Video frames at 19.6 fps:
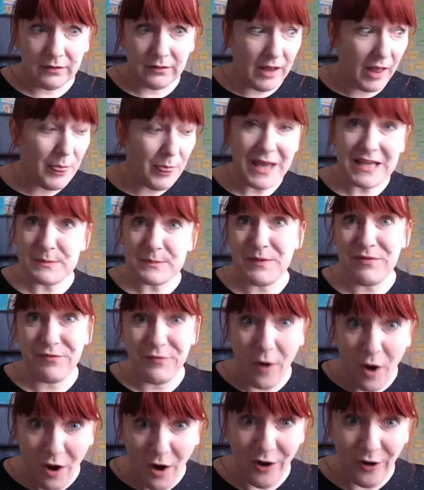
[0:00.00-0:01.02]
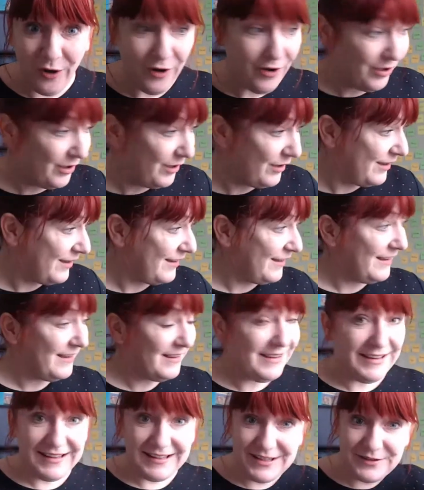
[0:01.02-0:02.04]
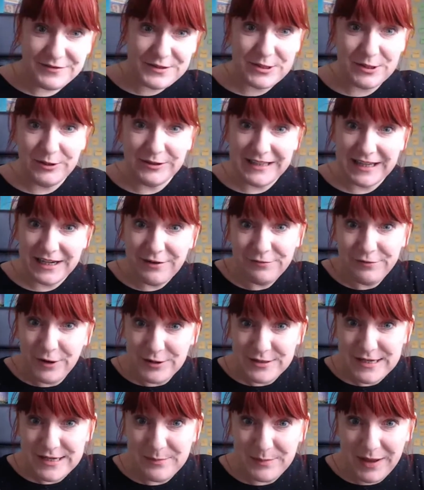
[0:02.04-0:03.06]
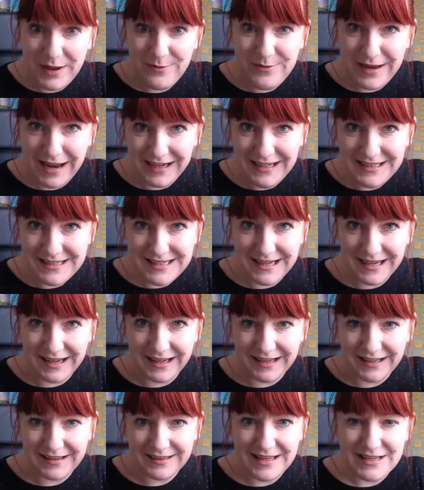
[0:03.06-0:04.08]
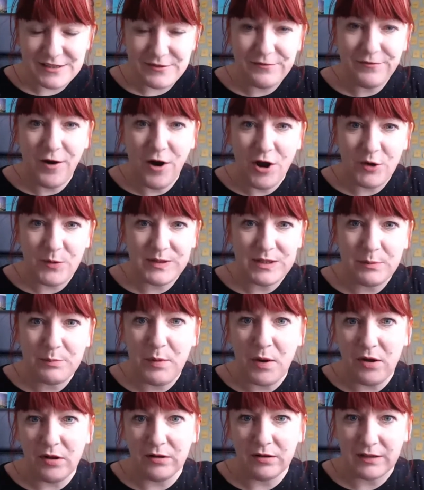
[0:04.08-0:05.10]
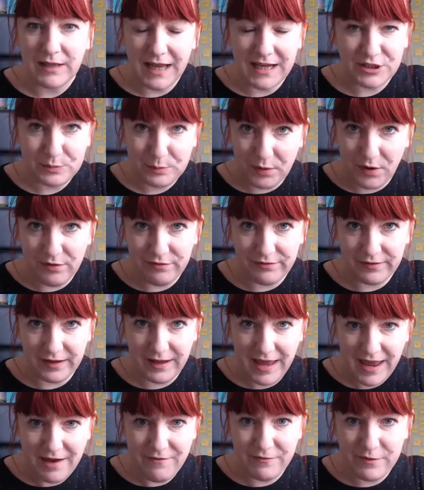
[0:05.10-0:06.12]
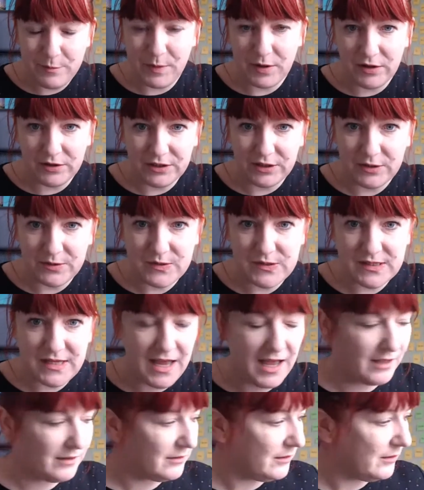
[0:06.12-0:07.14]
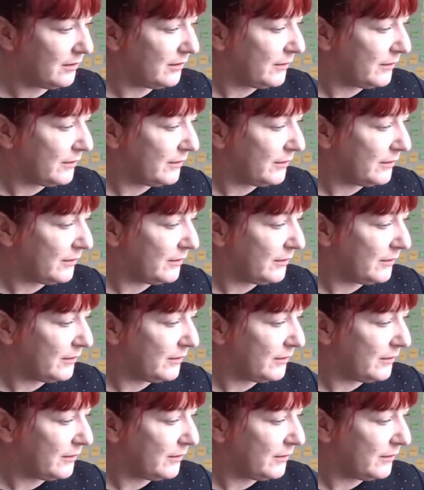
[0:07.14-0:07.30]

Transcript: And that's before you've sold that at £14.90. That's £4 a bottle cash profit every bottle you sell.